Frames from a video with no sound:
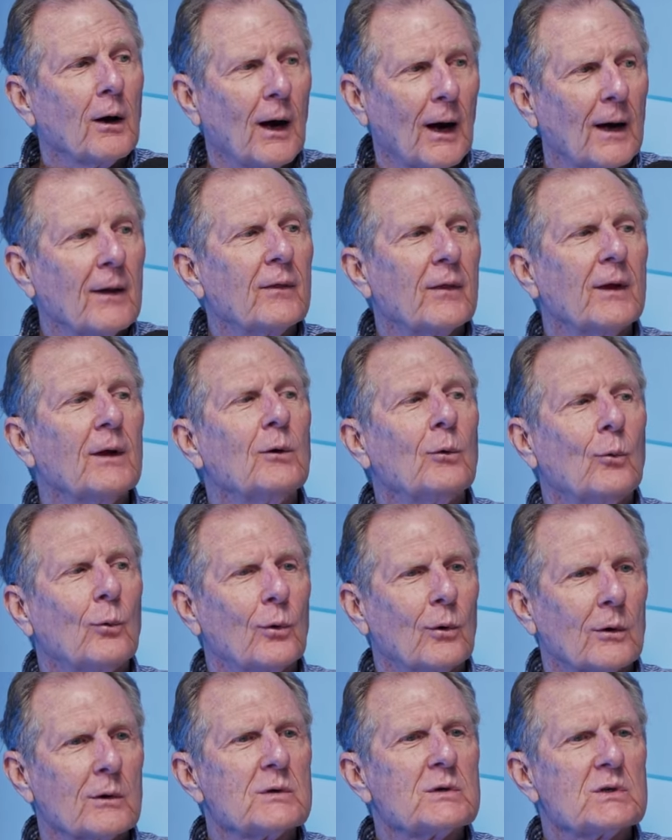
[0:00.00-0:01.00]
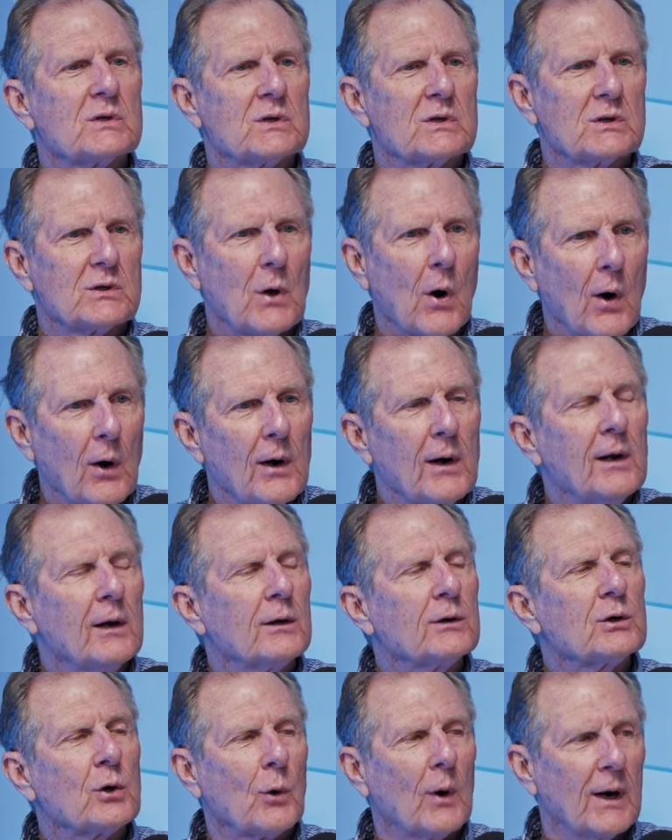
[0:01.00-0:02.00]
Okay. I think we're starting
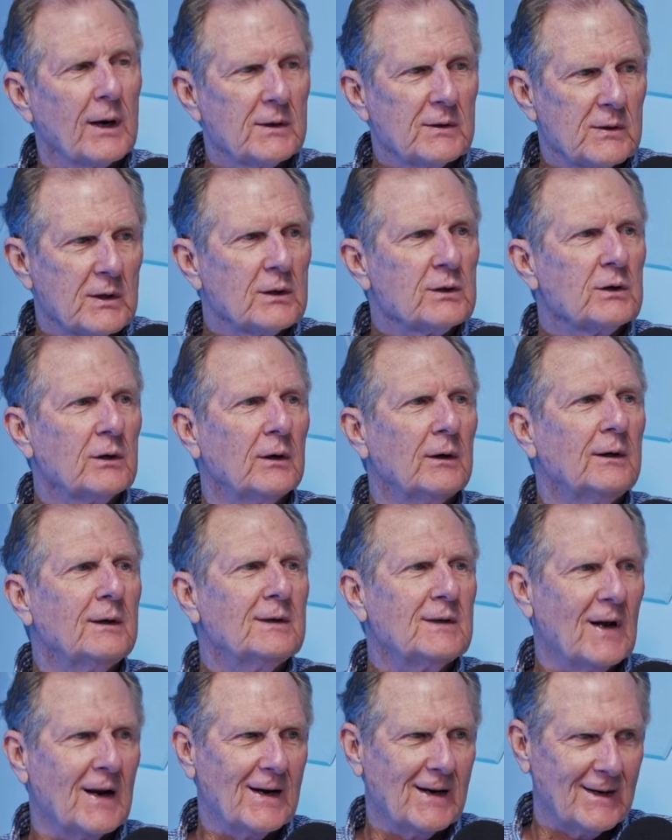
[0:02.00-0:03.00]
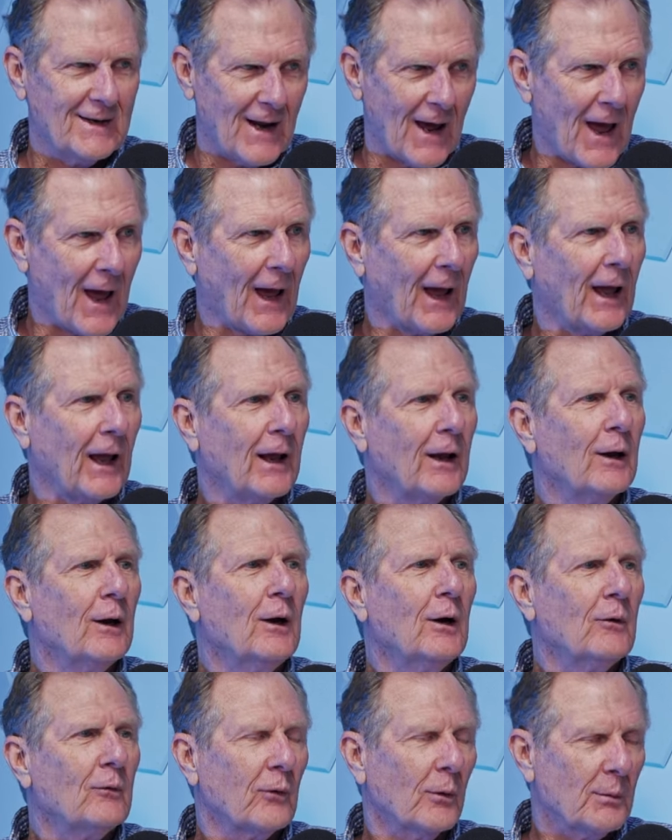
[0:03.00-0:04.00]
a transition today
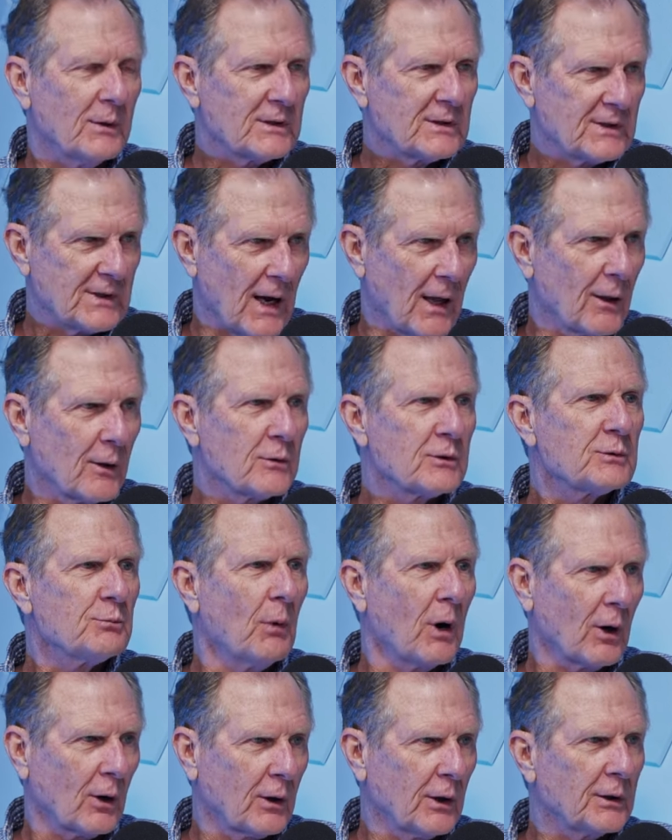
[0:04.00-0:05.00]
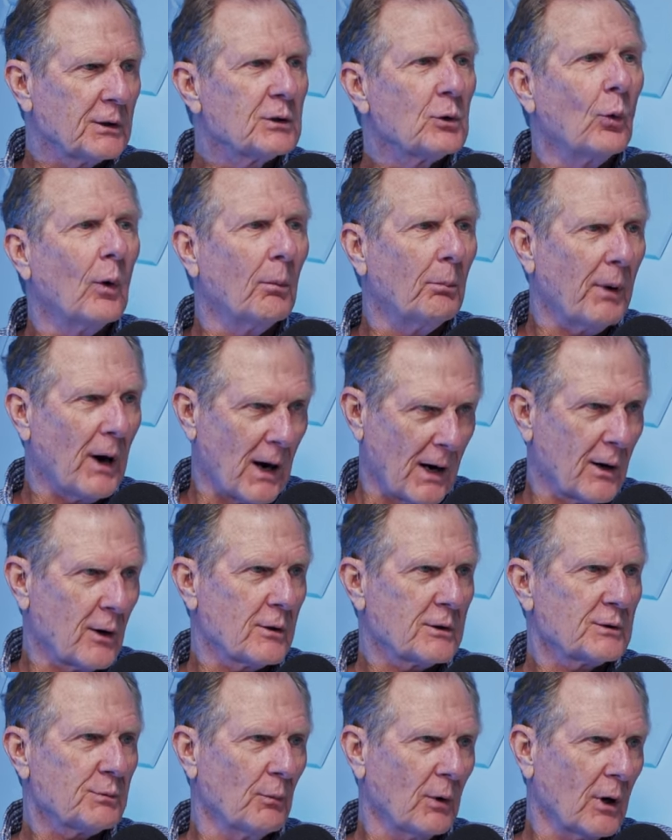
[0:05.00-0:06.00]
from a seller's market to a
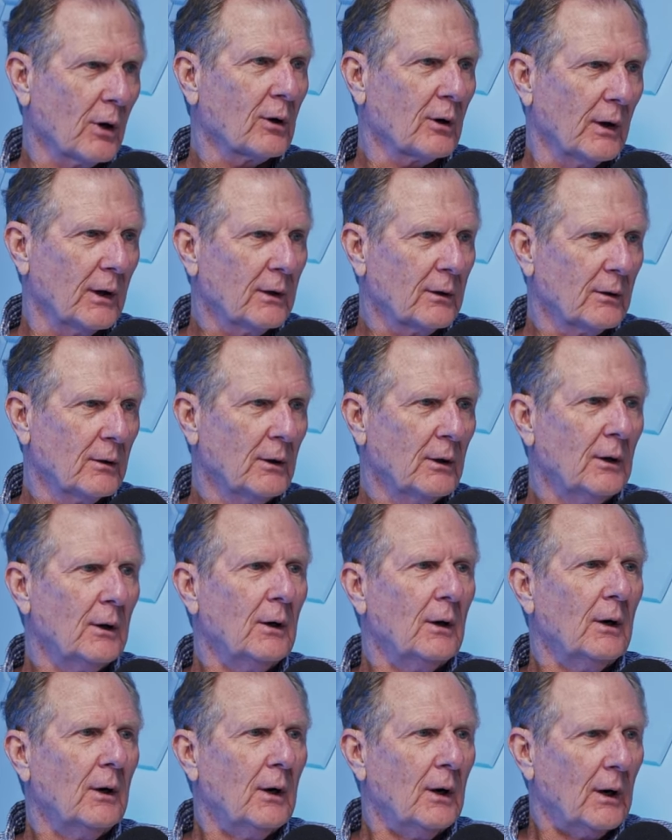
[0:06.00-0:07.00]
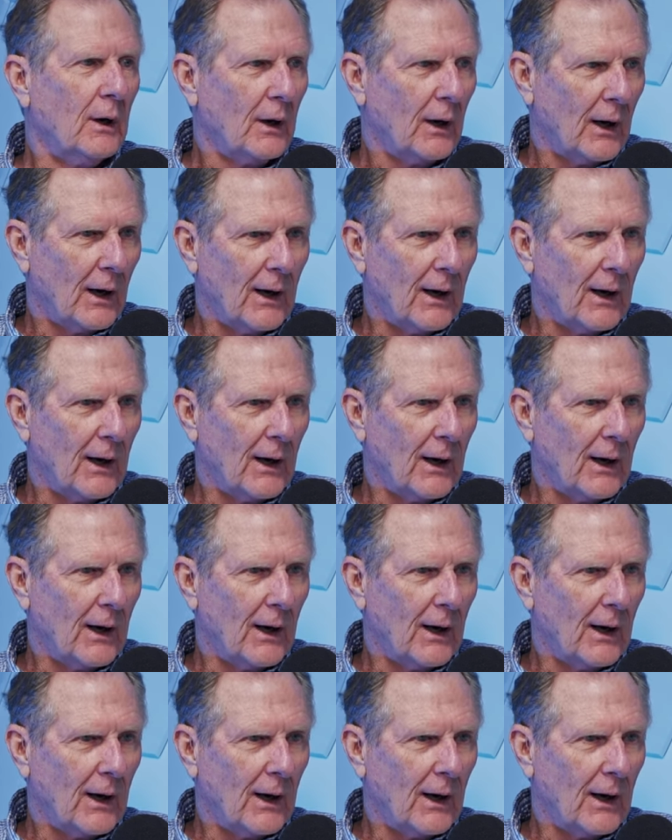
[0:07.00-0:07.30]
buyer's market. There, I'm glad you said it.